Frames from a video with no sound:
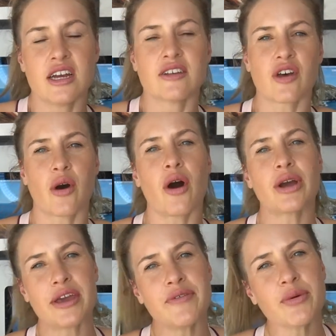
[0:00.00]
So I'll
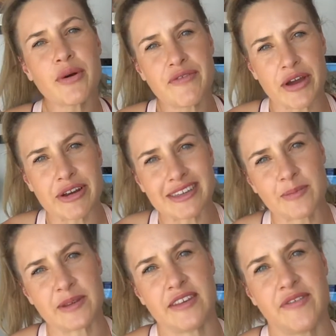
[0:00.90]
give you a very
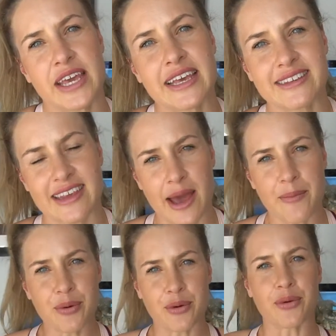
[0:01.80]
specific
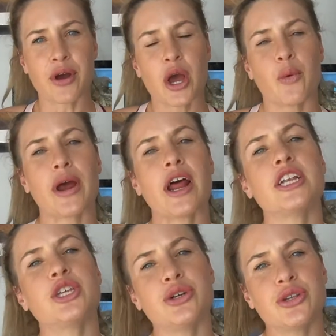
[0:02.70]
example. When I
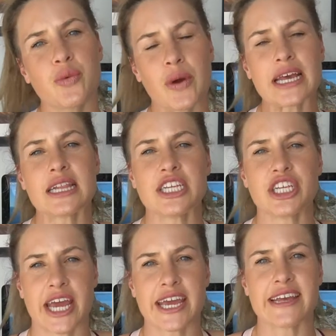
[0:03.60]
do the weekly
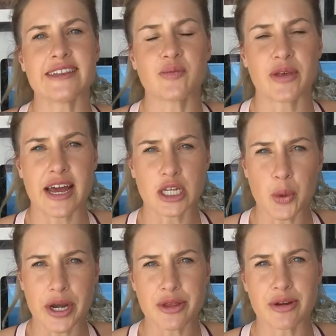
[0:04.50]
check-ins with our
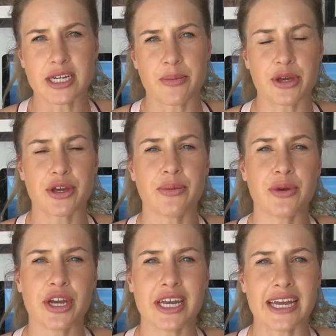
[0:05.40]
23W
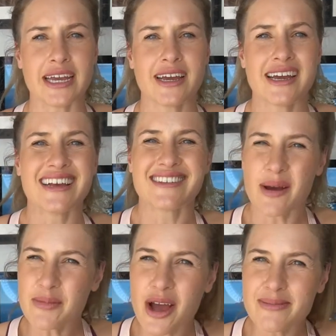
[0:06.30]
community,
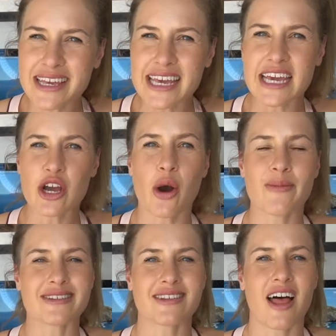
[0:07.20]
sometimes I hear
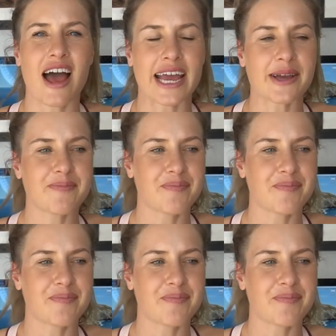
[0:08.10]
comments like,